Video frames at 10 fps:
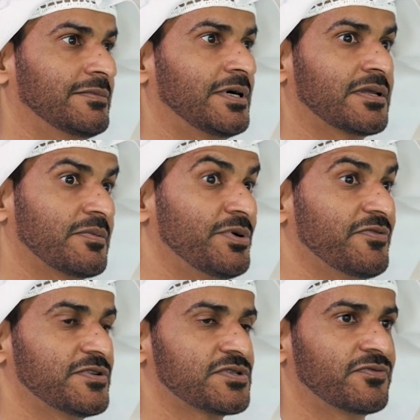are the
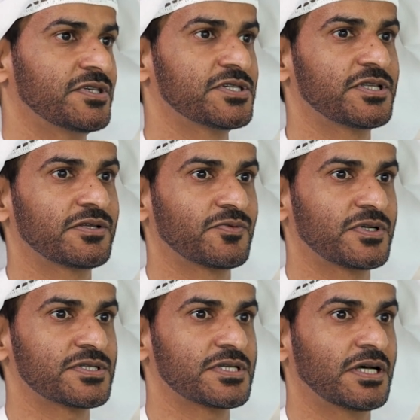benefits of digital
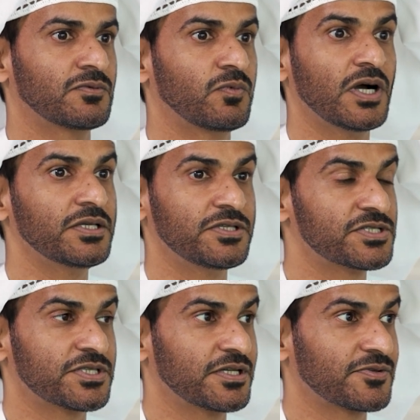twins and why
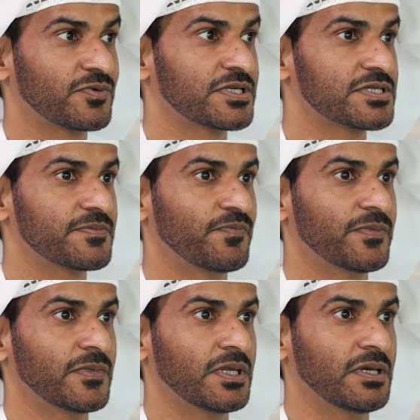digital twins?
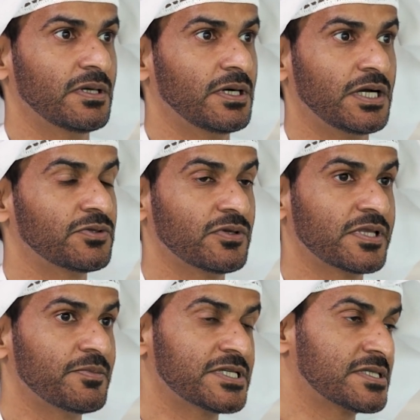I told
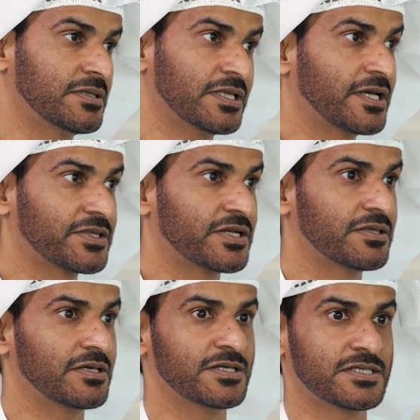them it's not a
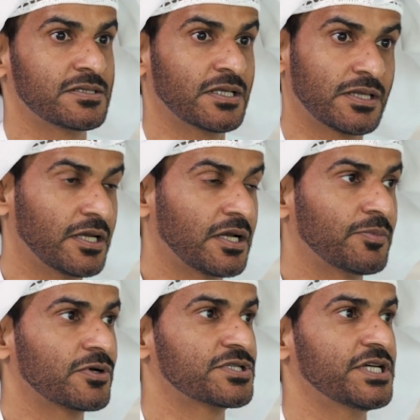trend, it's not like a
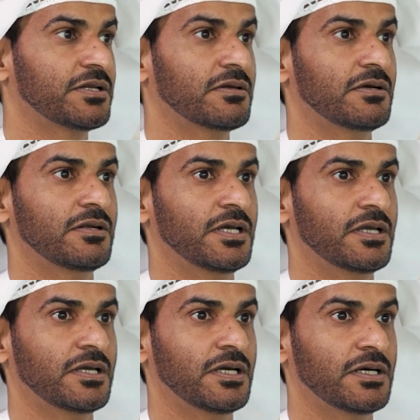blockchain, like